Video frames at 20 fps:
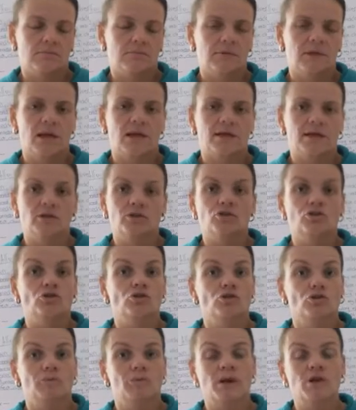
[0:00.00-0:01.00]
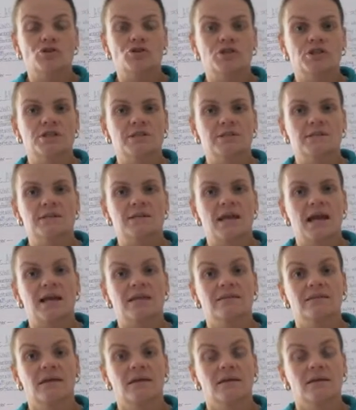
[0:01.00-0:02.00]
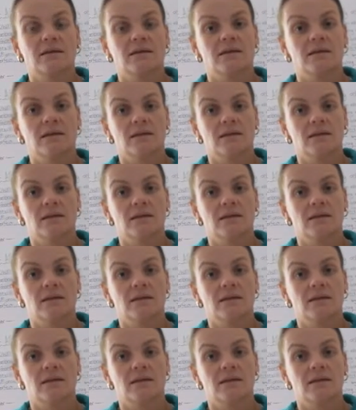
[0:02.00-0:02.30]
like to do motions, and then